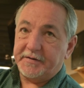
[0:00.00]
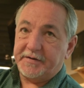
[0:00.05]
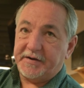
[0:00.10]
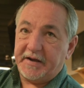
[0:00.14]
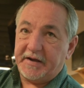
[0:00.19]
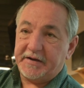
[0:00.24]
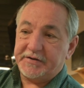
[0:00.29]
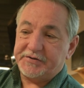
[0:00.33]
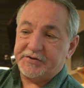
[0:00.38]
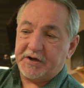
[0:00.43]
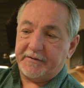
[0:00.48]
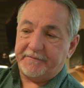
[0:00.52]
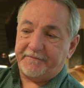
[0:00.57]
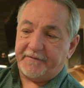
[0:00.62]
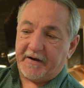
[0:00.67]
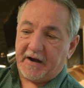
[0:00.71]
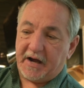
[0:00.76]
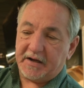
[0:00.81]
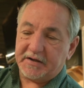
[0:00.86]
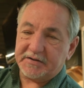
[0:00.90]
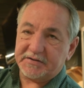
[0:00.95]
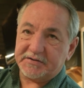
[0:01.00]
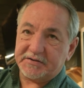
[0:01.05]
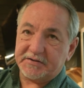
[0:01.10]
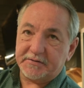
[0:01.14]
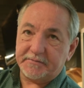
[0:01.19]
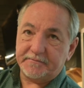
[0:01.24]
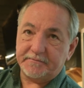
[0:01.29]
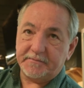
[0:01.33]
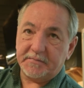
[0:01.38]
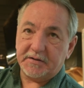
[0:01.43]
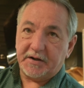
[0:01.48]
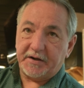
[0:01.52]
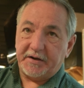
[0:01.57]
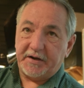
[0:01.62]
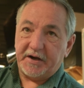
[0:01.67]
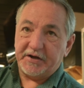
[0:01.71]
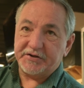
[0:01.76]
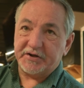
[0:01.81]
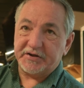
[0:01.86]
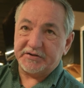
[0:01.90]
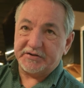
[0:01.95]
D.G. Fox,
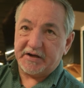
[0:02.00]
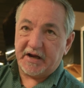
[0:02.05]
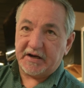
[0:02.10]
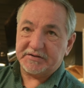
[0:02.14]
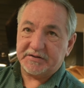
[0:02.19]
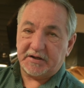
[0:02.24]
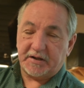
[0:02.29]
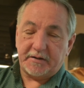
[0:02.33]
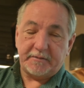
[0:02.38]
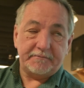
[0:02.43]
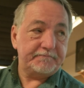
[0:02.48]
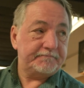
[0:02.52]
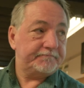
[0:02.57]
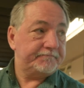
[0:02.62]
conditions excellent.